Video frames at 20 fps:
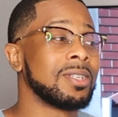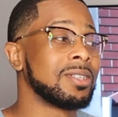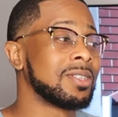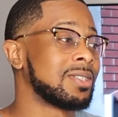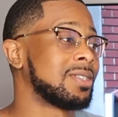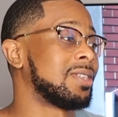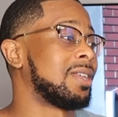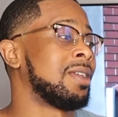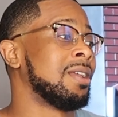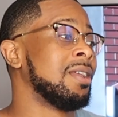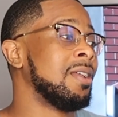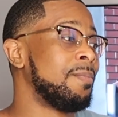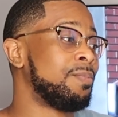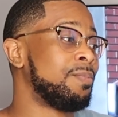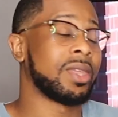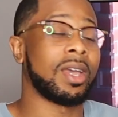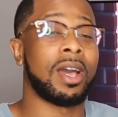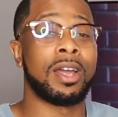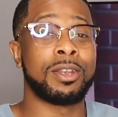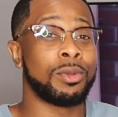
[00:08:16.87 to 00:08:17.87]
It was just like,
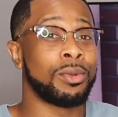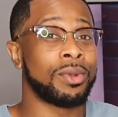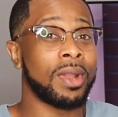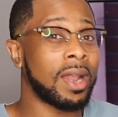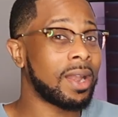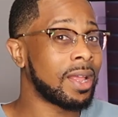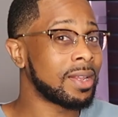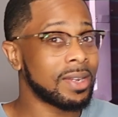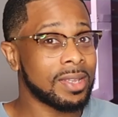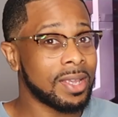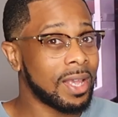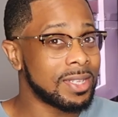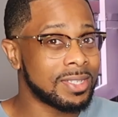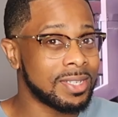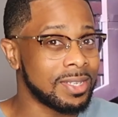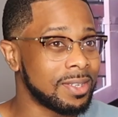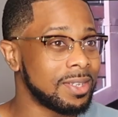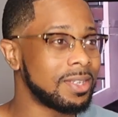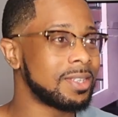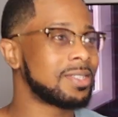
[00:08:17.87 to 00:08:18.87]
how do you not like the
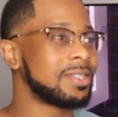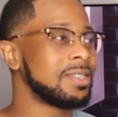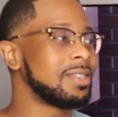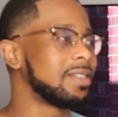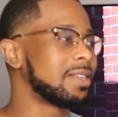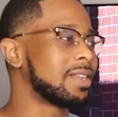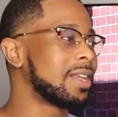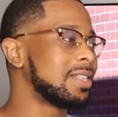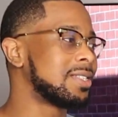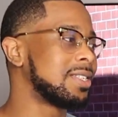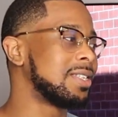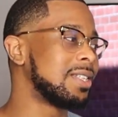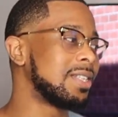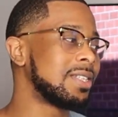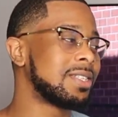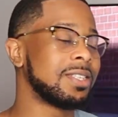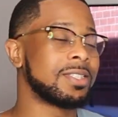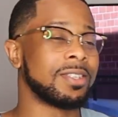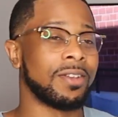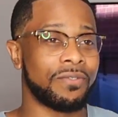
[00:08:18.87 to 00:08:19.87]
KCDC? The
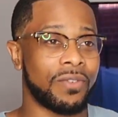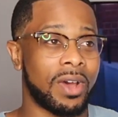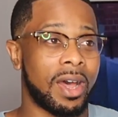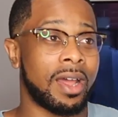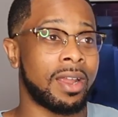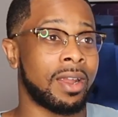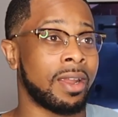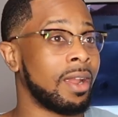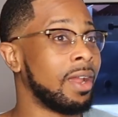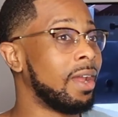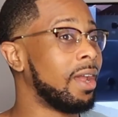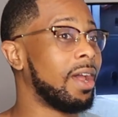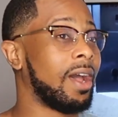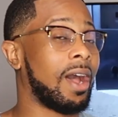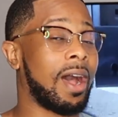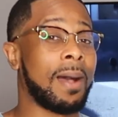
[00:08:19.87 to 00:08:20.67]
KCDC's are fire.